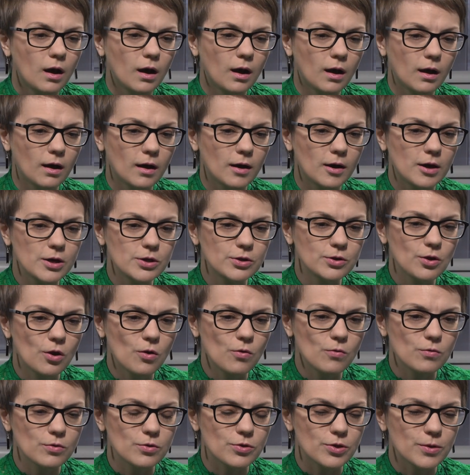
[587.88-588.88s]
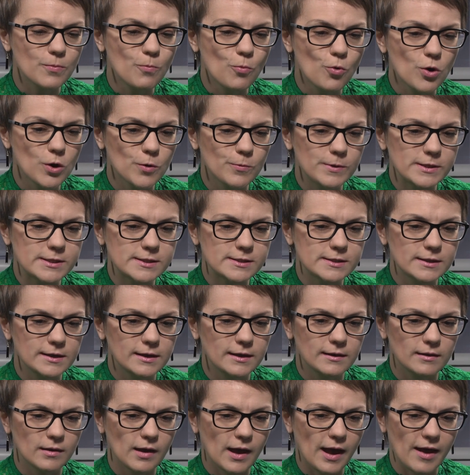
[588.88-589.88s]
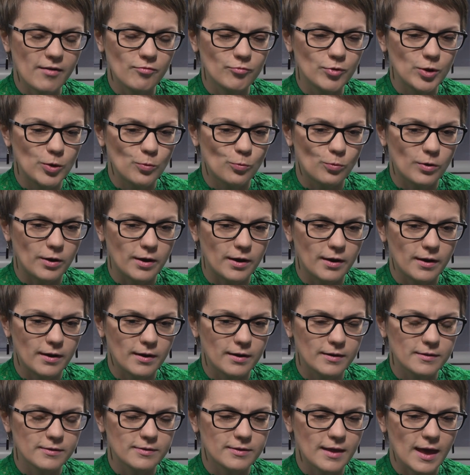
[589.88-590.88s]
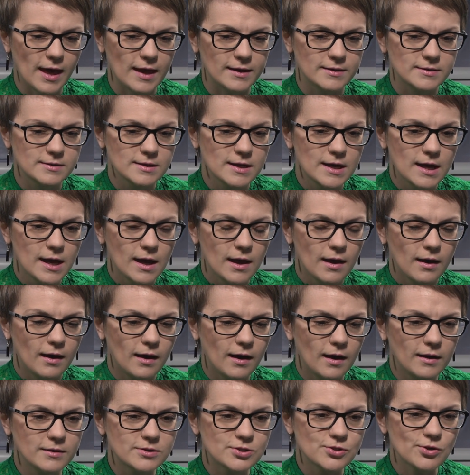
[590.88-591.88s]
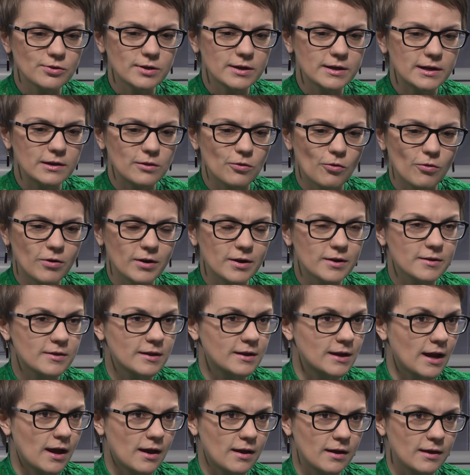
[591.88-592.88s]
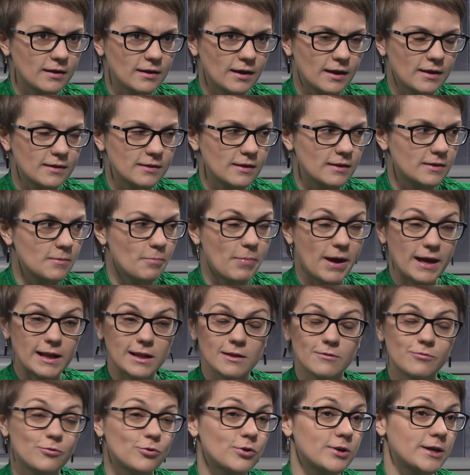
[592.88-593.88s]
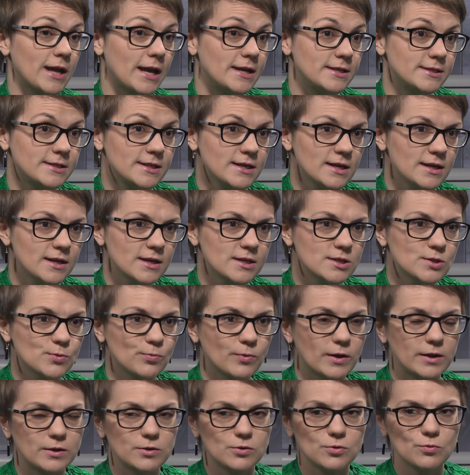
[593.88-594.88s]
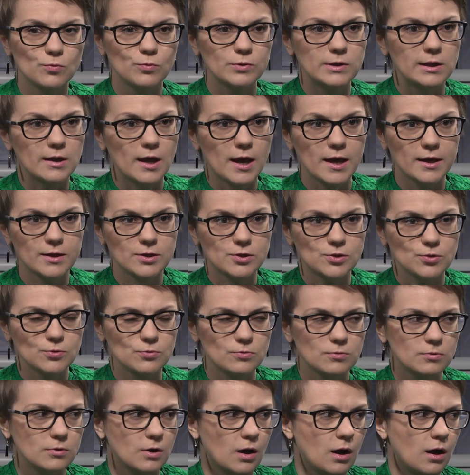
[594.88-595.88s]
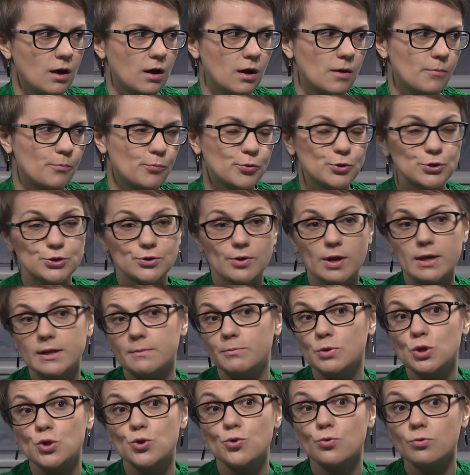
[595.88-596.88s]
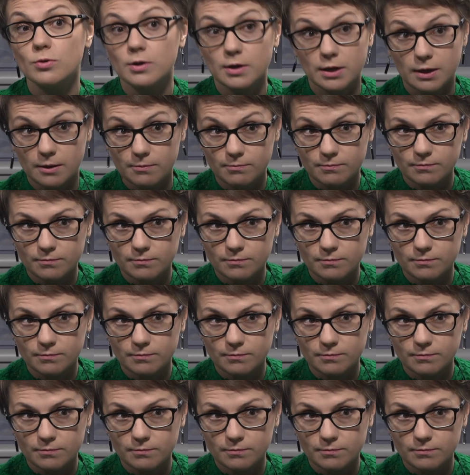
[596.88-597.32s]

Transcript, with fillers: Uh, you know, the more we see everywhere that it's not longer than I, uh, uh, the battle for an ideas when you would like to uh, persuade a majority.